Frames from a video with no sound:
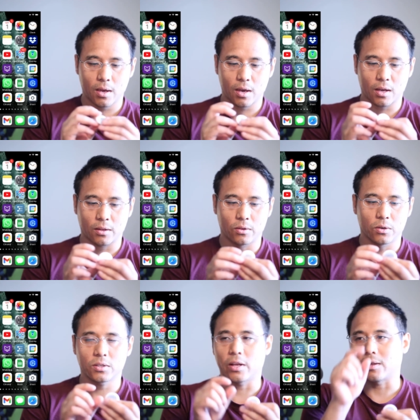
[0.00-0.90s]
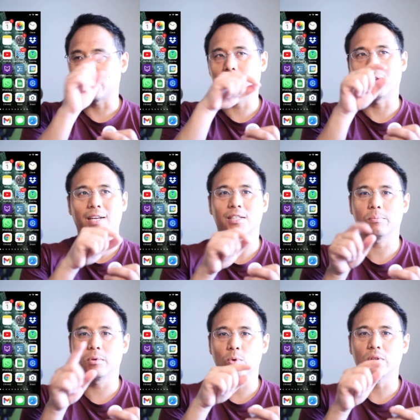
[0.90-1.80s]
And there's like this plastic
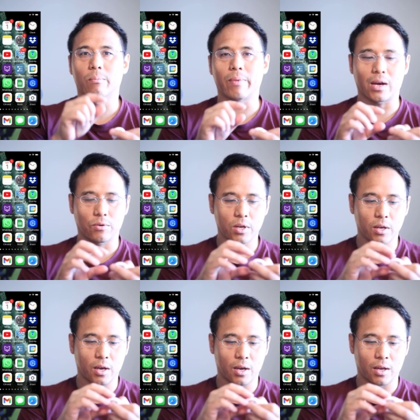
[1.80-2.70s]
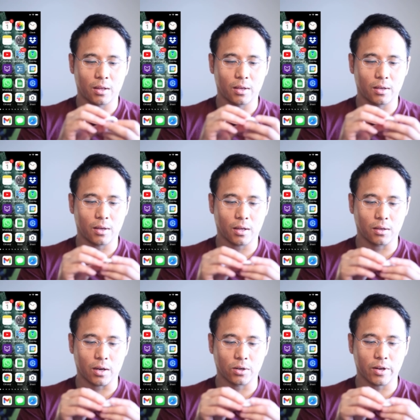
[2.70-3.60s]
between the battery and
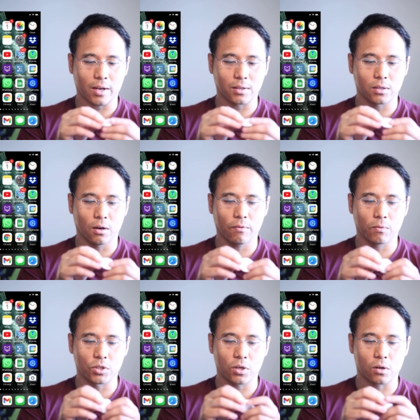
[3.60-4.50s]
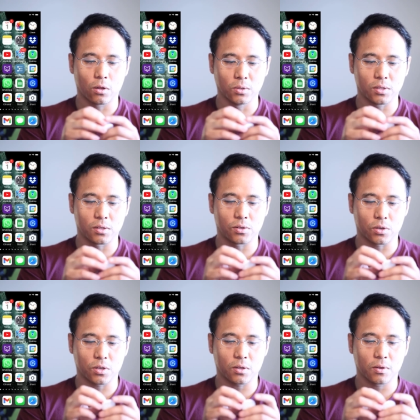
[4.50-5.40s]
the AirTag itself, which closes the
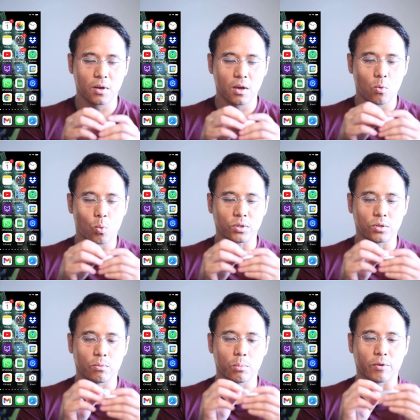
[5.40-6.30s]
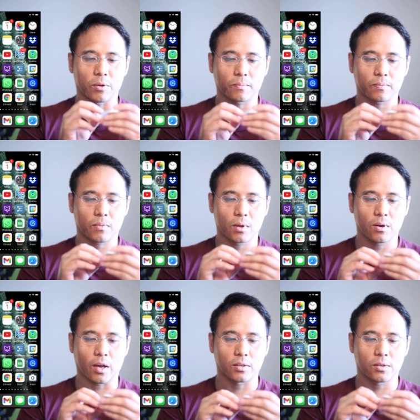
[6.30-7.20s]
circuit once you remove it.
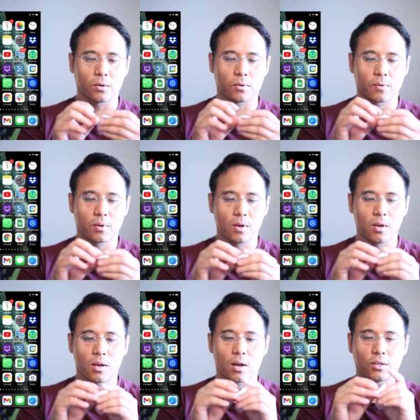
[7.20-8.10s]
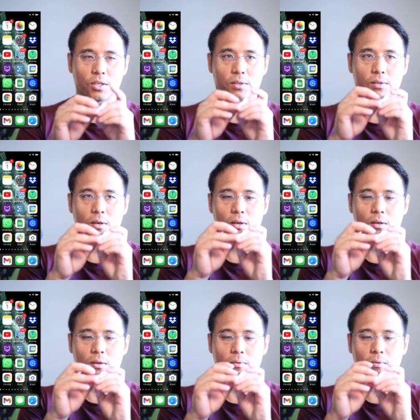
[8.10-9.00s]
Okay, so I'll just
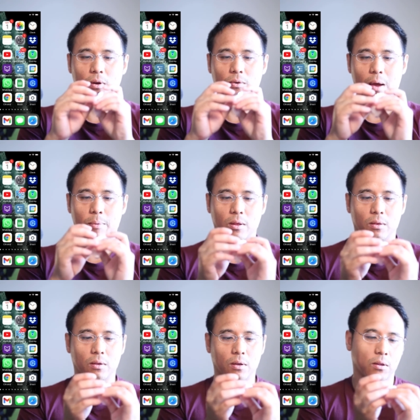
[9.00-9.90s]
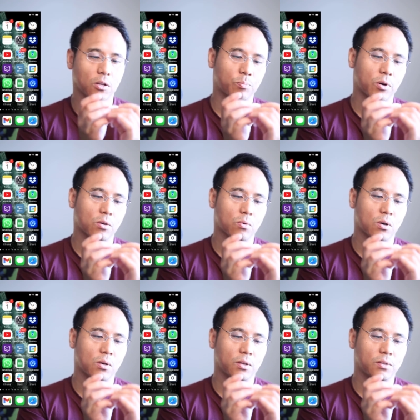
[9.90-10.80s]
unwrap it. It looks pretty
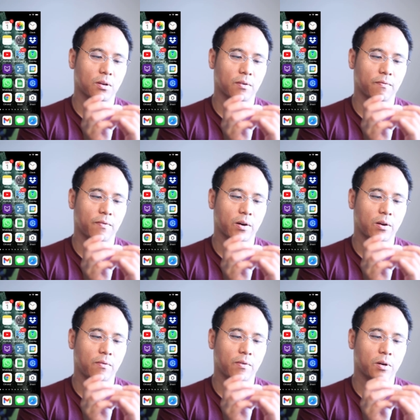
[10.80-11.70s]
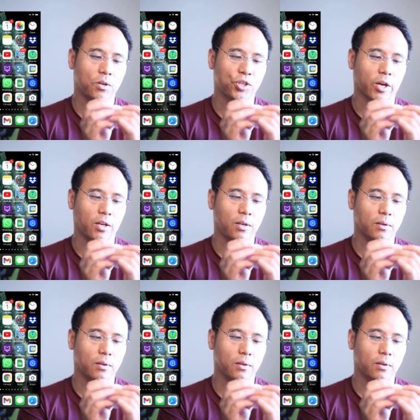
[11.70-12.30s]
cool. It's very, very shiny.